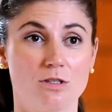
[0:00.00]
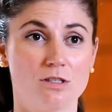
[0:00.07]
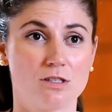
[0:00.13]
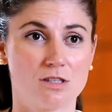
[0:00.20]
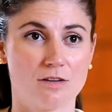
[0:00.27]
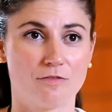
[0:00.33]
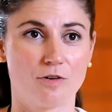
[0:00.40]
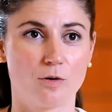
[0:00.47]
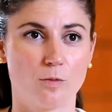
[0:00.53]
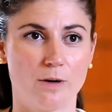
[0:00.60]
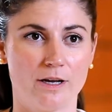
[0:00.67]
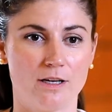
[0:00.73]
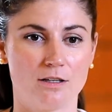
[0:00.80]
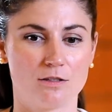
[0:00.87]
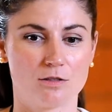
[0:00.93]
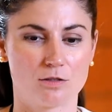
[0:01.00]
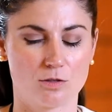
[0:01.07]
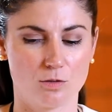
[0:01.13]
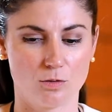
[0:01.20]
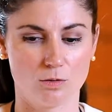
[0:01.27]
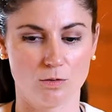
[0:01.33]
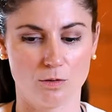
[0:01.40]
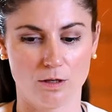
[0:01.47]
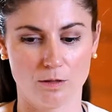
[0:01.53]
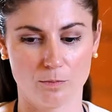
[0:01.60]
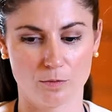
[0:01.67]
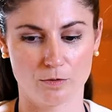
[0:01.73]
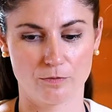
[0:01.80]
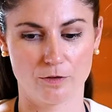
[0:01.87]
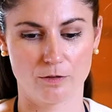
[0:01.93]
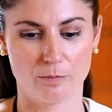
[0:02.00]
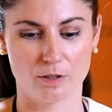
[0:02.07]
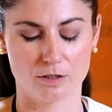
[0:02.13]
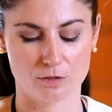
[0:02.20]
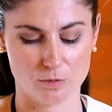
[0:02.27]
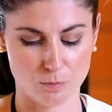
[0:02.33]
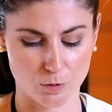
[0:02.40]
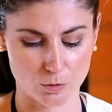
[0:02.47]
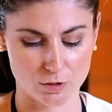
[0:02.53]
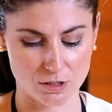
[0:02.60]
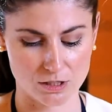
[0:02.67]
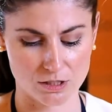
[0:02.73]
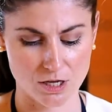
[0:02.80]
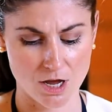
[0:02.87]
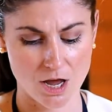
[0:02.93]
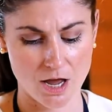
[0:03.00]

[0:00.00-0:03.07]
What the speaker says: in several ways to improve the remittance process.